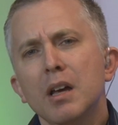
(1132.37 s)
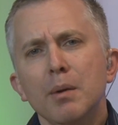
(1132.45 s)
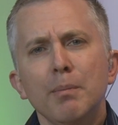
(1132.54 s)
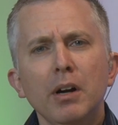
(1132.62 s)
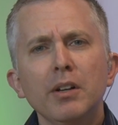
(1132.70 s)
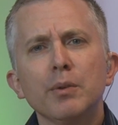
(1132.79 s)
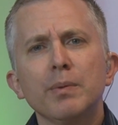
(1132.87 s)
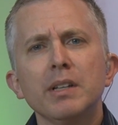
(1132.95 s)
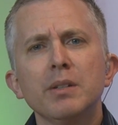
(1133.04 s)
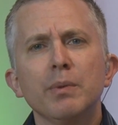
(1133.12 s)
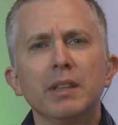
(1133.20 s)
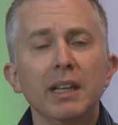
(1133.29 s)
Part of the
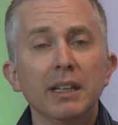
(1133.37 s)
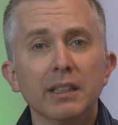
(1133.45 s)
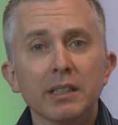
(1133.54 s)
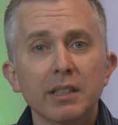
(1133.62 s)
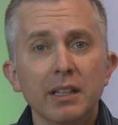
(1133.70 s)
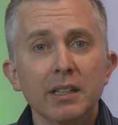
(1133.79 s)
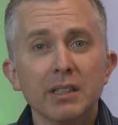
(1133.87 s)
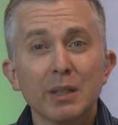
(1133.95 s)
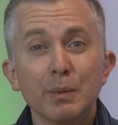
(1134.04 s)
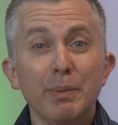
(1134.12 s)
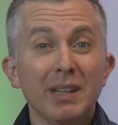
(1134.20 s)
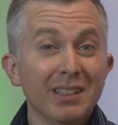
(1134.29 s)
reason we think this is
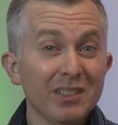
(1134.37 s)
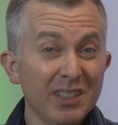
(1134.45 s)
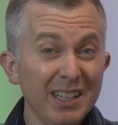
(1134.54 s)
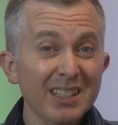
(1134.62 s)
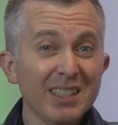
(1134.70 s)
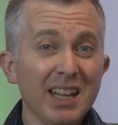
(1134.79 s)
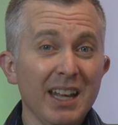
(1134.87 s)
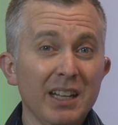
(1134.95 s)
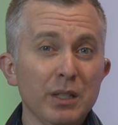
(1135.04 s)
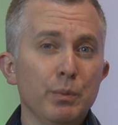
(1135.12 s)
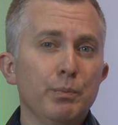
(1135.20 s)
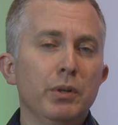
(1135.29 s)
because these
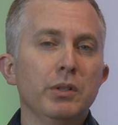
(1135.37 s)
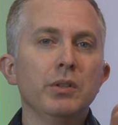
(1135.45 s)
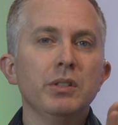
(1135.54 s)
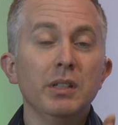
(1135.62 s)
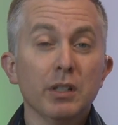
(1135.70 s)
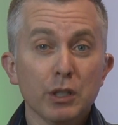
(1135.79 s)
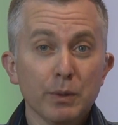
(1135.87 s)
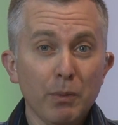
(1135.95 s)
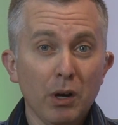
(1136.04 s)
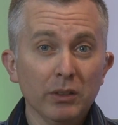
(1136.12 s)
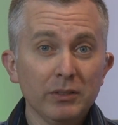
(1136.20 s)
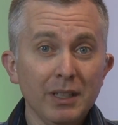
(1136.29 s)
days producing a
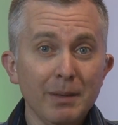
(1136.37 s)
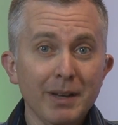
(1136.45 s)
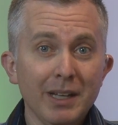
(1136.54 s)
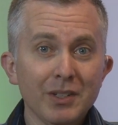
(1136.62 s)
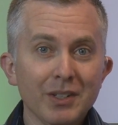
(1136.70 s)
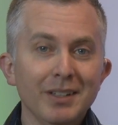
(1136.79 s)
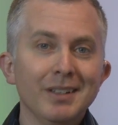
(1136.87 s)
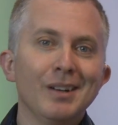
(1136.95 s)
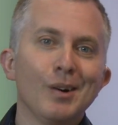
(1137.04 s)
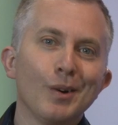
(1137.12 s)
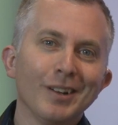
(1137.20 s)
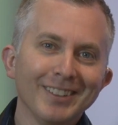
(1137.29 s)
small steam engine
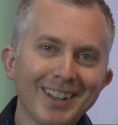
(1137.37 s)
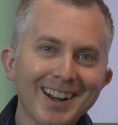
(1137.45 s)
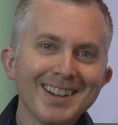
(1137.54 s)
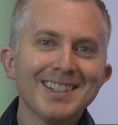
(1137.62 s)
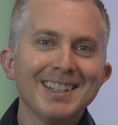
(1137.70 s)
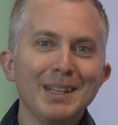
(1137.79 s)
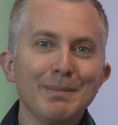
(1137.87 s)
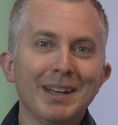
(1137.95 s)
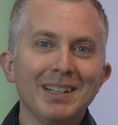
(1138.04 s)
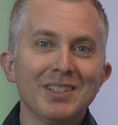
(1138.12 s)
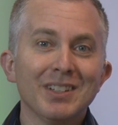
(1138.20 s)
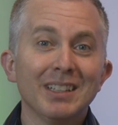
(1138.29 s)
or a large steam
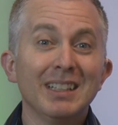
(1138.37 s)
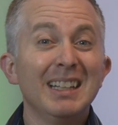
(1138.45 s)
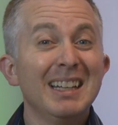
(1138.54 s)
engine,